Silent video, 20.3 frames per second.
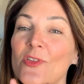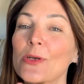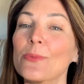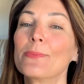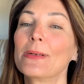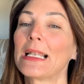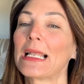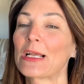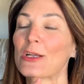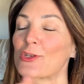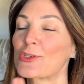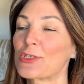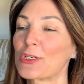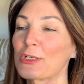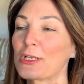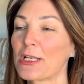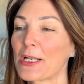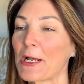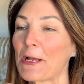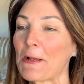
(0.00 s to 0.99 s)
complexion,
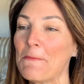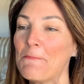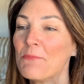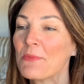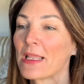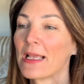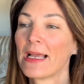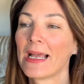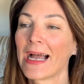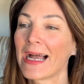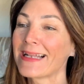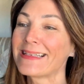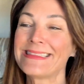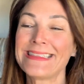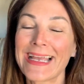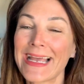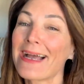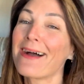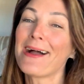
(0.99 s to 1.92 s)
And yeah,